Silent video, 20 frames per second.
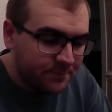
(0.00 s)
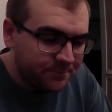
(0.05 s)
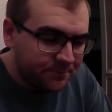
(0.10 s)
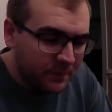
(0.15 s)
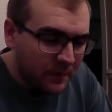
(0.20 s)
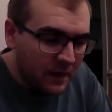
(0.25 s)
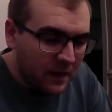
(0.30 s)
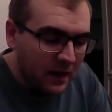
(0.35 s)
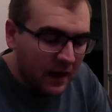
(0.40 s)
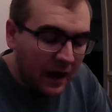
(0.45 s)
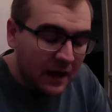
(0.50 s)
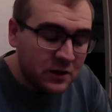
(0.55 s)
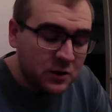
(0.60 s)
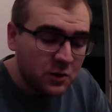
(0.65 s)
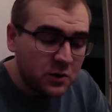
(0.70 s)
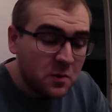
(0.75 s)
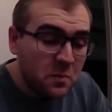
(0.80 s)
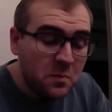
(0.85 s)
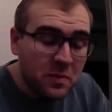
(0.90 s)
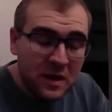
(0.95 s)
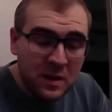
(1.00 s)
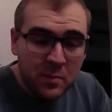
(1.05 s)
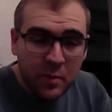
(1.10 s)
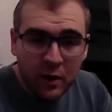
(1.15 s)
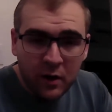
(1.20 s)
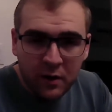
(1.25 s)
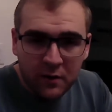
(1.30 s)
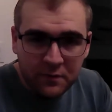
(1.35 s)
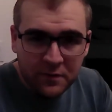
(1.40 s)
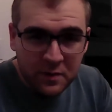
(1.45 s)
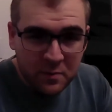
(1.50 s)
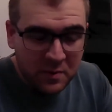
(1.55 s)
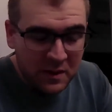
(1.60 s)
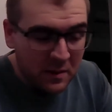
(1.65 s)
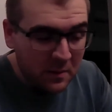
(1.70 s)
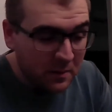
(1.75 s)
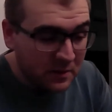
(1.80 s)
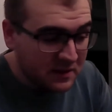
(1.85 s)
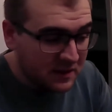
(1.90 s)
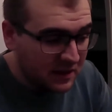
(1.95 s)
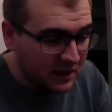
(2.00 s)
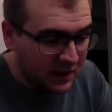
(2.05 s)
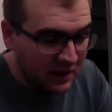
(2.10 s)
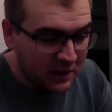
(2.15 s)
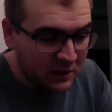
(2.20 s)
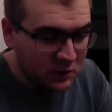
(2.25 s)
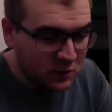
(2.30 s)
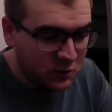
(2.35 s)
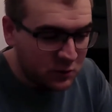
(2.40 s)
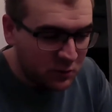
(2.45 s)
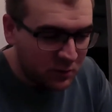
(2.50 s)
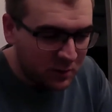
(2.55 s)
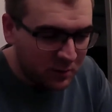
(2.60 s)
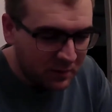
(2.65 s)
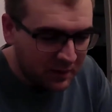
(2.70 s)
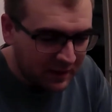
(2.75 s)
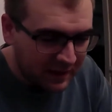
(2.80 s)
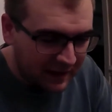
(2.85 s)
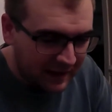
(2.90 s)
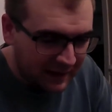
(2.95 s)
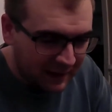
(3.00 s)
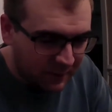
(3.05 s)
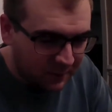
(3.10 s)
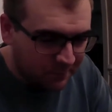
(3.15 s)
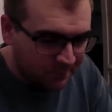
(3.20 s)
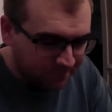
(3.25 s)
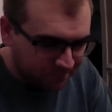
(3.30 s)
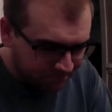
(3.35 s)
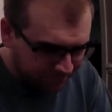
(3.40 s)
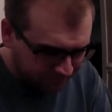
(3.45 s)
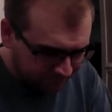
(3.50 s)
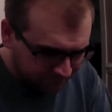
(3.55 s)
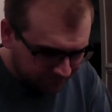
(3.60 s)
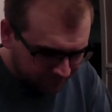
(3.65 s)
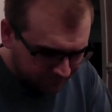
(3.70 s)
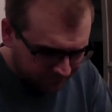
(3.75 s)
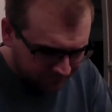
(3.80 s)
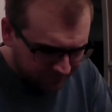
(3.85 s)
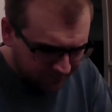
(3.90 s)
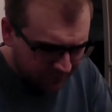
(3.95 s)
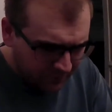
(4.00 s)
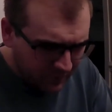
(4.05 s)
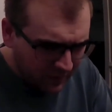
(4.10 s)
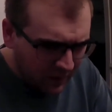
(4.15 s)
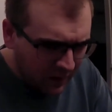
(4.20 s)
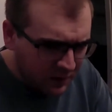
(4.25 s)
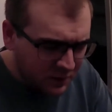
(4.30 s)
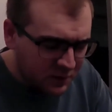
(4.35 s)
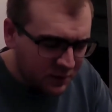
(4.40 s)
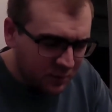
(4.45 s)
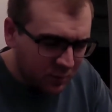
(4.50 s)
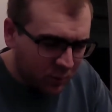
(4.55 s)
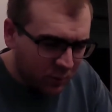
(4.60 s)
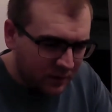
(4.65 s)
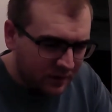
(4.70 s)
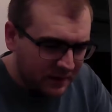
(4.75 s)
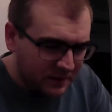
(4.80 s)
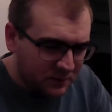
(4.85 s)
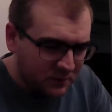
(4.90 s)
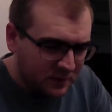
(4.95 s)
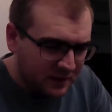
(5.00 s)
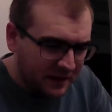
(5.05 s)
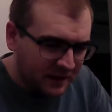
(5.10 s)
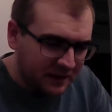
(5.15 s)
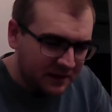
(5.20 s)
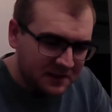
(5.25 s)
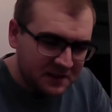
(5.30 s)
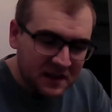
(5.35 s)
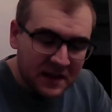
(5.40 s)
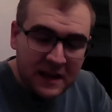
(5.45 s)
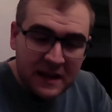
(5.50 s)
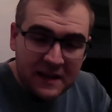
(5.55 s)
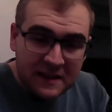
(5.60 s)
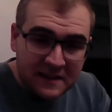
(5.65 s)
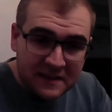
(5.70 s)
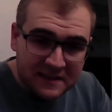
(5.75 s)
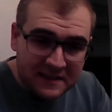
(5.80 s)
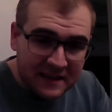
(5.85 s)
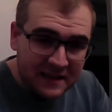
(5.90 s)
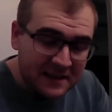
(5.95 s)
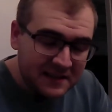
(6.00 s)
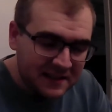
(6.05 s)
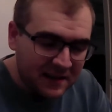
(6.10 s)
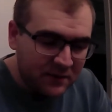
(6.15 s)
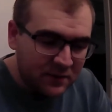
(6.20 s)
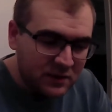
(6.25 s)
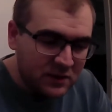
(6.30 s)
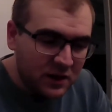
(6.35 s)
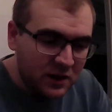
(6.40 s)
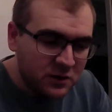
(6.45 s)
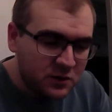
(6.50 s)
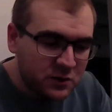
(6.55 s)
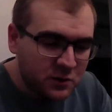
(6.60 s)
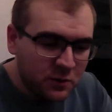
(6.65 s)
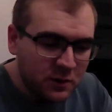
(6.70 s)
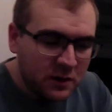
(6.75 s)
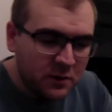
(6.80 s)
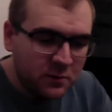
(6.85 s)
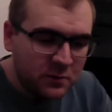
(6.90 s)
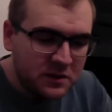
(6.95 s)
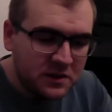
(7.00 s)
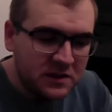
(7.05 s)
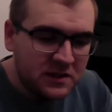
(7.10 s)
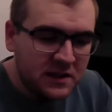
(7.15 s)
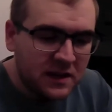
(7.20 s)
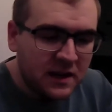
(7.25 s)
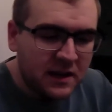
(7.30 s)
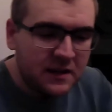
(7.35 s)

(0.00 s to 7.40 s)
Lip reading: I turned the beep off. The beep is like extremely loud, to the point that's ridiculous. This does have a touch screen, which is nice.